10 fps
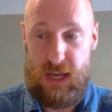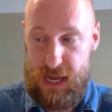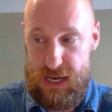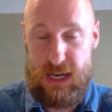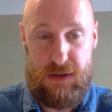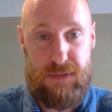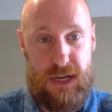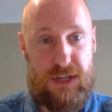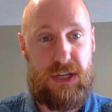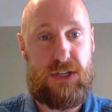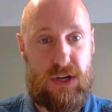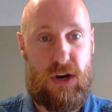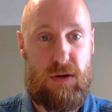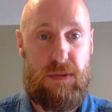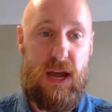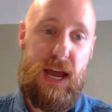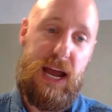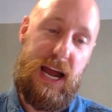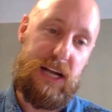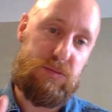in the immediate term
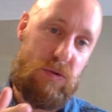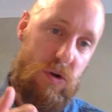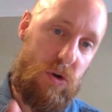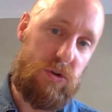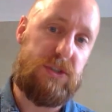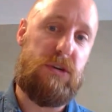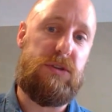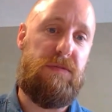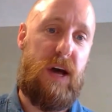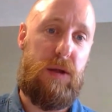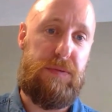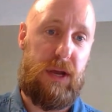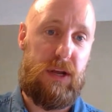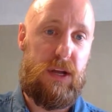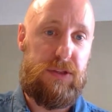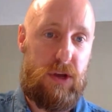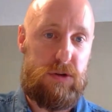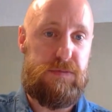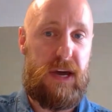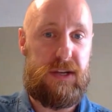as we're also developing
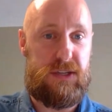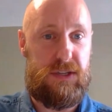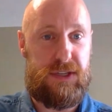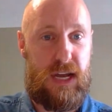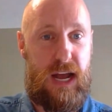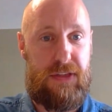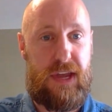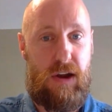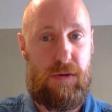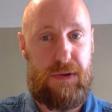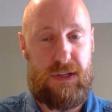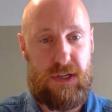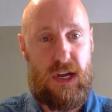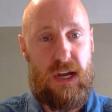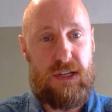those medicines and therapies.